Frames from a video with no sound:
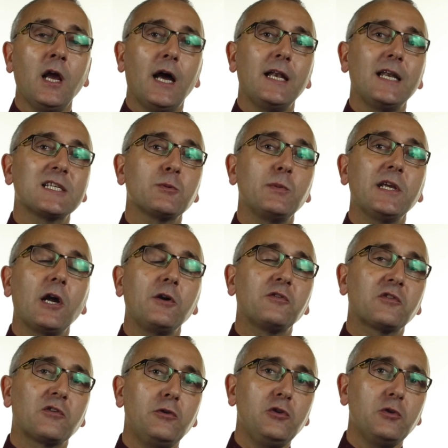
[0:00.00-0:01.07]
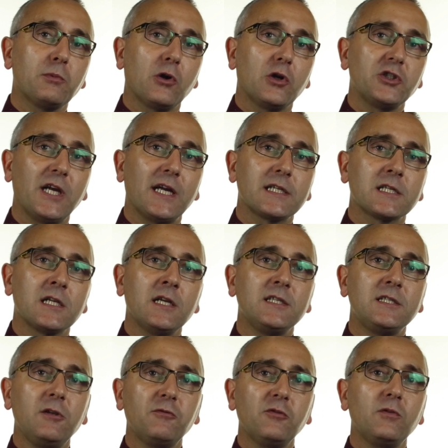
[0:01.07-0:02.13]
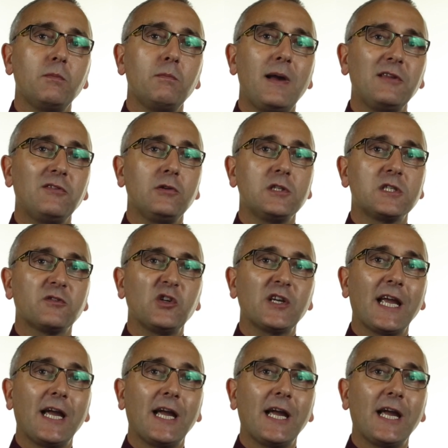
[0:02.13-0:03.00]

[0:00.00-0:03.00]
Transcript: And as we go through the project, different methods for